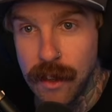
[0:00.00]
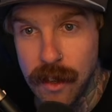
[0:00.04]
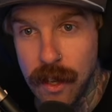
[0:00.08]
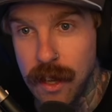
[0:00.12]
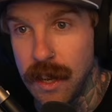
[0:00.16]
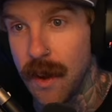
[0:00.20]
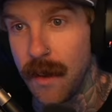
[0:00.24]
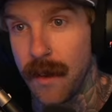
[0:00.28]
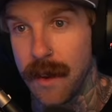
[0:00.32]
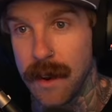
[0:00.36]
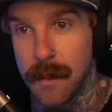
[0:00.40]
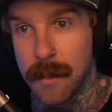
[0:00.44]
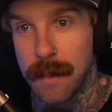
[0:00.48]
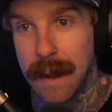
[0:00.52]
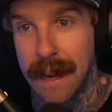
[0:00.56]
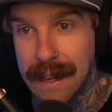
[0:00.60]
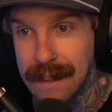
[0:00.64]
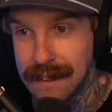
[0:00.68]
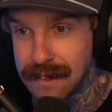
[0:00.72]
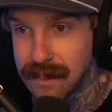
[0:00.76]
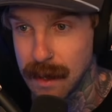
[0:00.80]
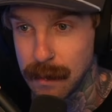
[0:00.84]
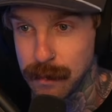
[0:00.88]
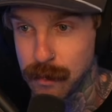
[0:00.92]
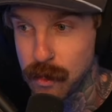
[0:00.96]
You know what I
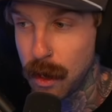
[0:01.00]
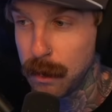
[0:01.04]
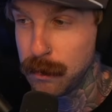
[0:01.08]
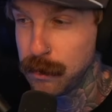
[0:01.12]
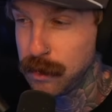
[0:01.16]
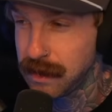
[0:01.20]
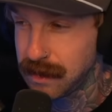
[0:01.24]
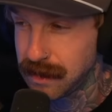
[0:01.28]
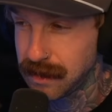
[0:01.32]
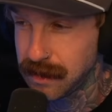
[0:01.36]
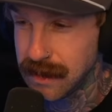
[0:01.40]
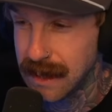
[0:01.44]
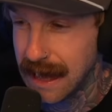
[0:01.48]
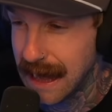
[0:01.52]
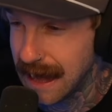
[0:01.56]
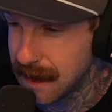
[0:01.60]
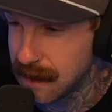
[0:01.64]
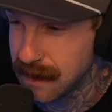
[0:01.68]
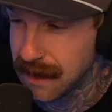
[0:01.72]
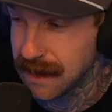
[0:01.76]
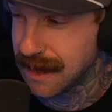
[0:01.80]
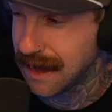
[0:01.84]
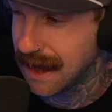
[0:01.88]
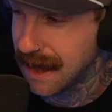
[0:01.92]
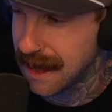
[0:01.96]
mean? Sometimes
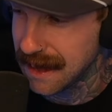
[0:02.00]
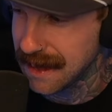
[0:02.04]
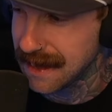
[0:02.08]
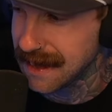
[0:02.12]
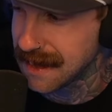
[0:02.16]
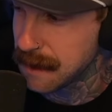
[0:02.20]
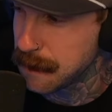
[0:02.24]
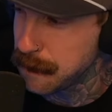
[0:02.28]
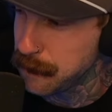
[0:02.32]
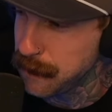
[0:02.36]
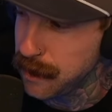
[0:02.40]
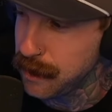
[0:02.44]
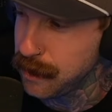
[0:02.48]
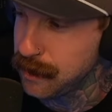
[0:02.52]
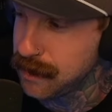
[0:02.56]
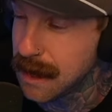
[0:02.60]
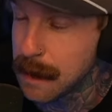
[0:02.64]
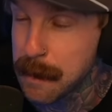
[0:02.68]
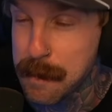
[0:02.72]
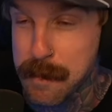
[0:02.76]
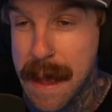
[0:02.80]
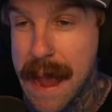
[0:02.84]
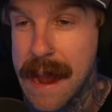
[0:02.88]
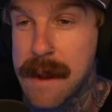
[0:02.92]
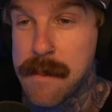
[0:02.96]
the
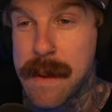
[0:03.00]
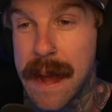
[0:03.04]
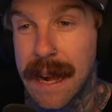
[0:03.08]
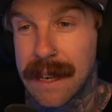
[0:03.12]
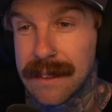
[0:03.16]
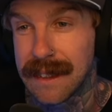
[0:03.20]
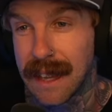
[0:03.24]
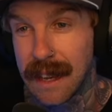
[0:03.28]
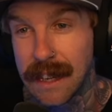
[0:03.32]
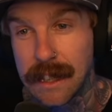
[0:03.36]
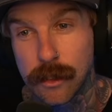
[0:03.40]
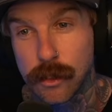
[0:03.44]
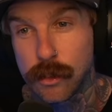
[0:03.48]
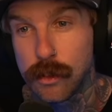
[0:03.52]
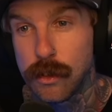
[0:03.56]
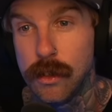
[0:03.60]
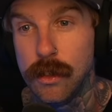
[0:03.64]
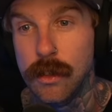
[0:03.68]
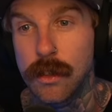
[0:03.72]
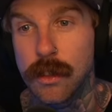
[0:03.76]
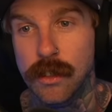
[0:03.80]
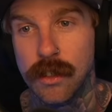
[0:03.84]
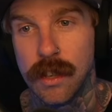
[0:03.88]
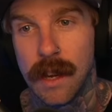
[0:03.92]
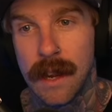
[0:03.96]
music made back then is
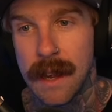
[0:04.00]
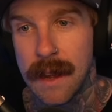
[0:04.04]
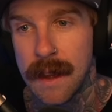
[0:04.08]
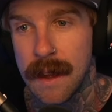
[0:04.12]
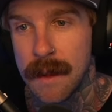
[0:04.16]
huge.